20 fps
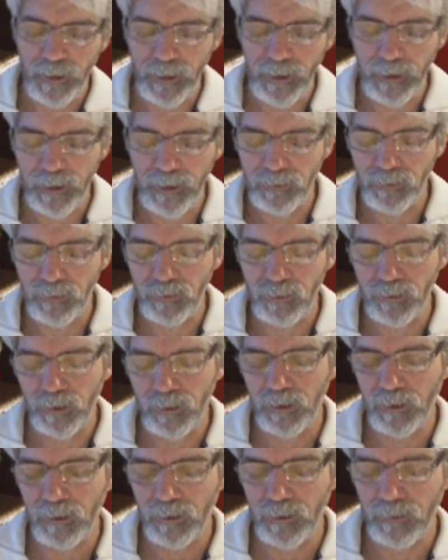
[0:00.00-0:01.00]
And
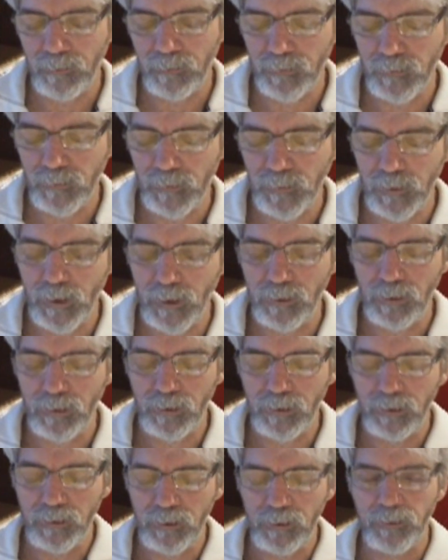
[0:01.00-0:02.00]
then
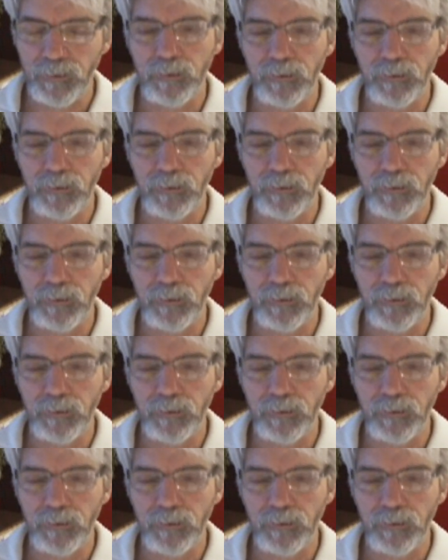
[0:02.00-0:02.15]
the